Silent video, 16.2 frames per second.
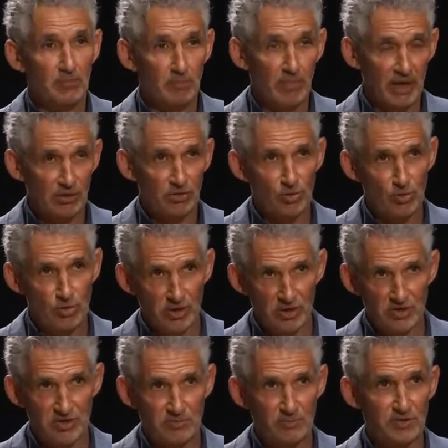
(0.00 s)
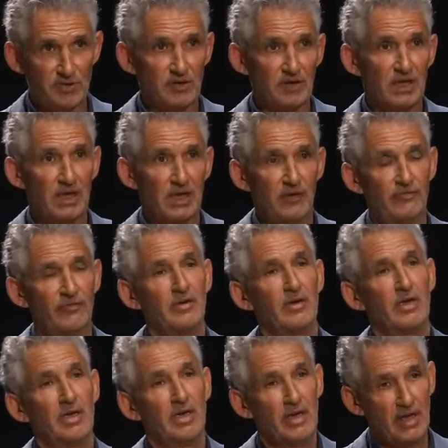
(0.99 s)
microorganisms that live
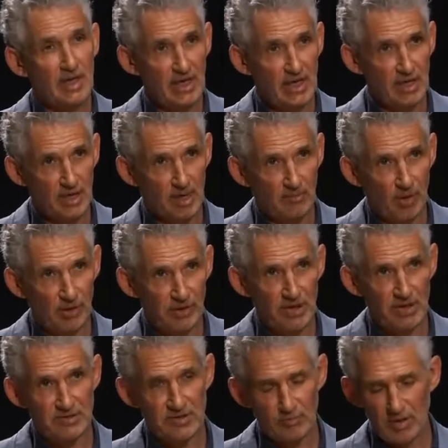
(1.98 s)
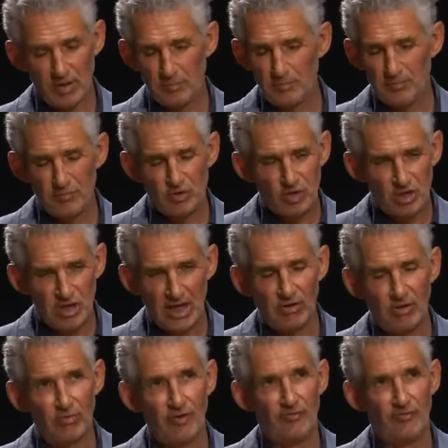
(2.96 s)
in our bodies, and we generally